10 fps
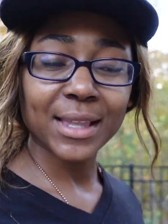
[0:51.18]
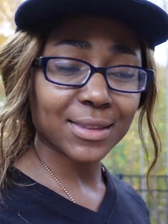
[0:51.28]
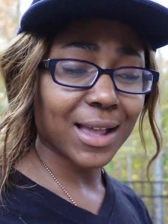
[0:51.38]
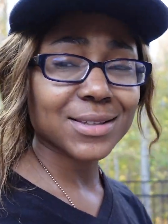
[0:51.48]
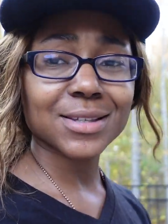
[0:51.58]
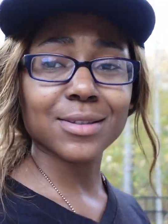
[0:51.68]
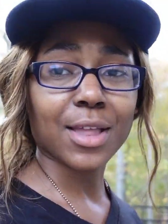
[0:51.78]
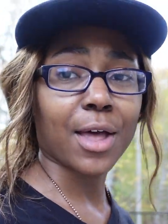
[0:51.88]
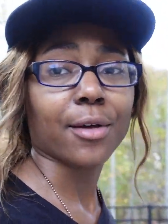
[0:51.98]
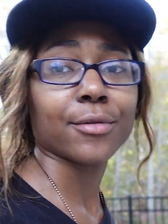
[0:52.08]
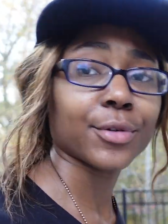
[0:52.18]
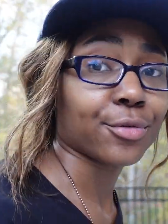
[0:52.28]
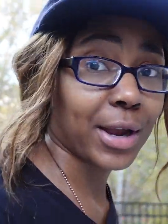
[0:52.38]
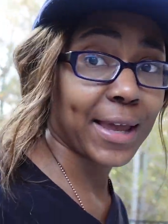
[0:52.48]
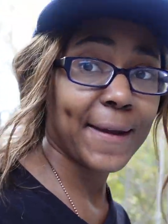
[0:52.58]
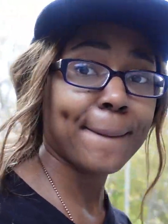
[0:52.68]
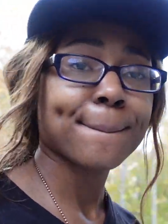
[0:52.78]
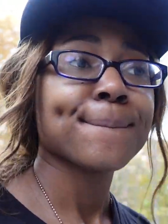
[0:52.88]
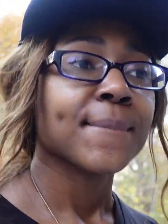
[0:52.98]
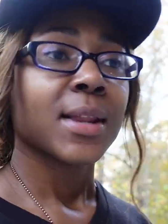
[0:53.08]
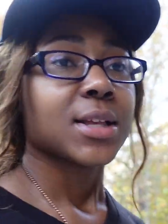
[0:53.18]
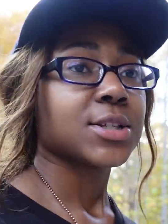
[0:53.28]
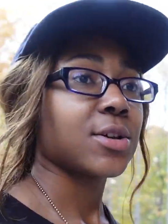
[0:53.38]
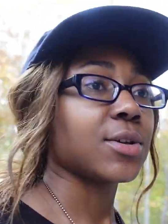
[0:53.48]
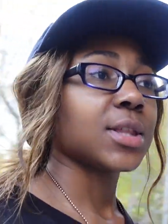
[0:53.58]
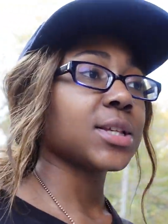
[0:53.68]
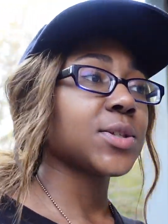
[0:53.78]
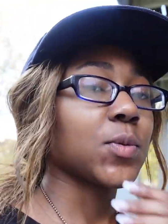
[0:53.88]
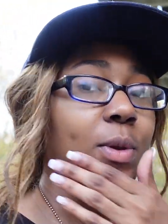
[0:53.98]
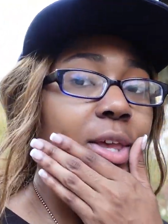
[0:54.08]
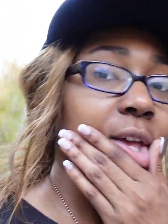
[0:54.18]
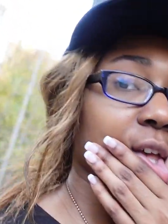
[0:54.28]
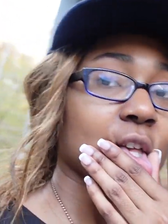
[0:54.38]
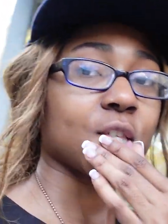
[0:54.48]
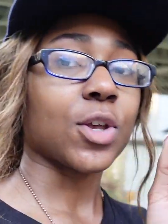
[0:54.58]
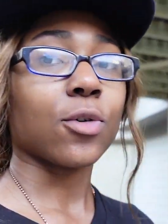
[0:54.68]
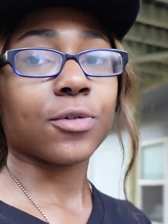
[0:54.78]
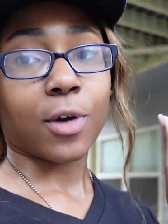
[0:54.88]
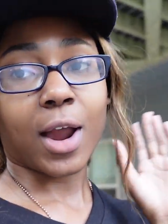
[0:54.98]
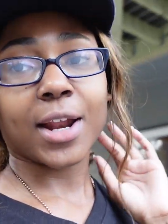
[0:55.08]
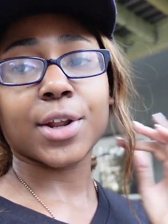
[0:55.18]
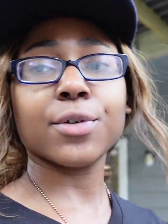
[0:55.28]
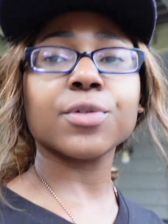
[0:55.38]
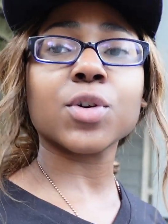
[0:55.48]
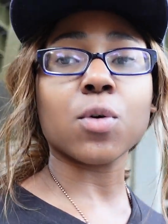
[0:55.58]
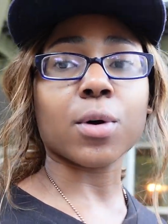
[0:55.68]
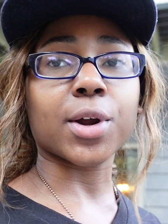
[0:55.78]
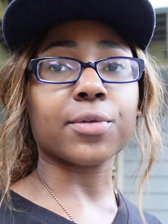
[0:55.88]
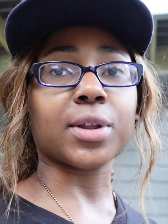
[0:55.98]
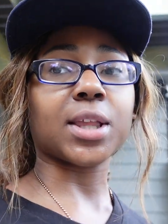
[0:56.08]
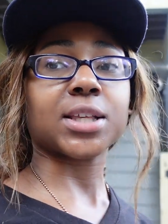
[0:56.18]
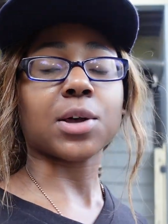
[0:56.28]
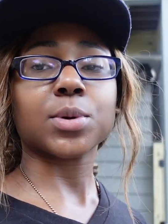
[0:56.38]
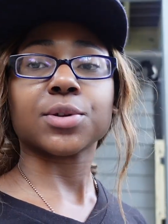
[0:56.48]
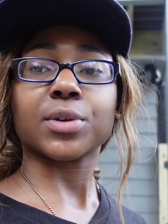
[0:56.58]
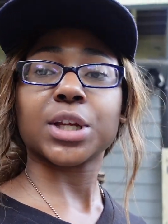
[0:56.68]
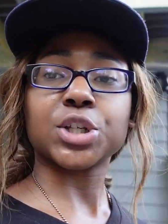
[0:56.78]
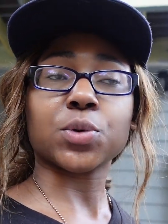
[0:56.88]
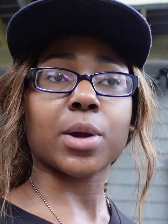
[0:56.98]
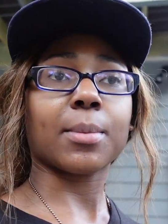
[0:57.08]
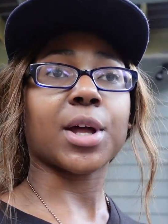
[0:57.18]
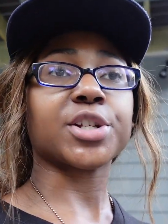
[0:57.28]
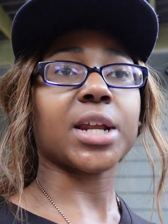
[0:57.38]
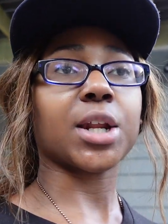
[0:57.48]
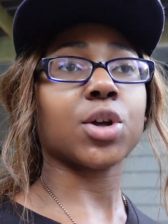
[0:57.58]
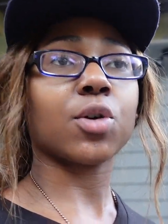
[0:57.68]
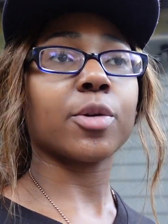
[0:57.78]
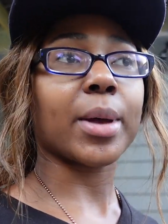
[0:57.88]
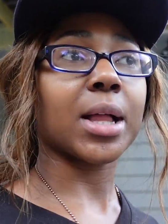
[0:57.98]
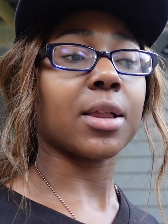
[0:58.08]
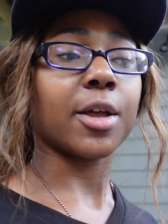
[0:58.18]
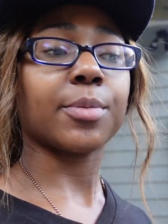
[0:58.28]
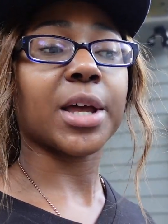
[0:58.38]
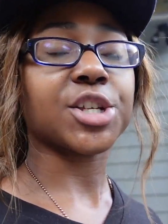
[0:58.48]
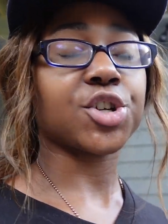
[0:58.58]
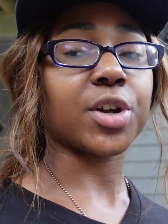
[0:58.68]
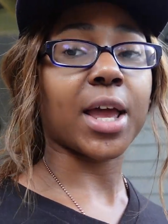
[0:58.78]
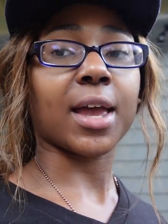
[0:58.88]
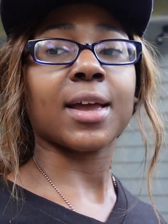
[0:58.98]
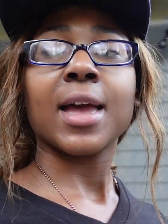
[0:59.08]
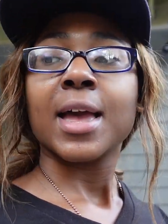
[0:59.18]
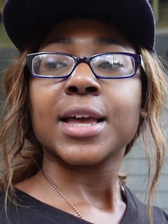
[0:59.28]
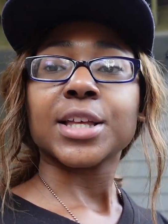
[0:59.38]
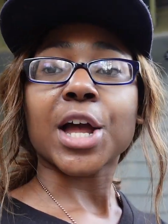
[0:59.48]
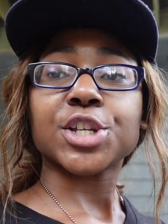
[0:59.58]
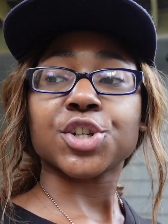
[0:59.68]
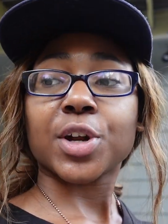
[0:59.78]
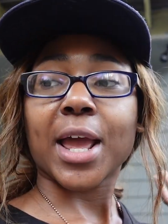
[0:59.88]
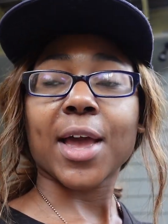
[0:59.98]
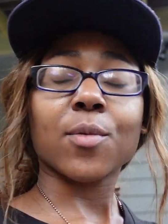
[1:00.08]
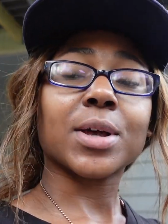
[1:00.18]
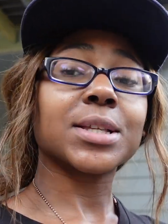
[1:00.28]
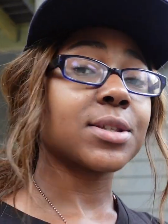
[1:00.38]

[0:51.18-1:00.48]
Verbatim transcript: that's love, right? So this week so far, I didn't record really because I wasn't really doing much. I didn't go to my club yesterday. Yesterday was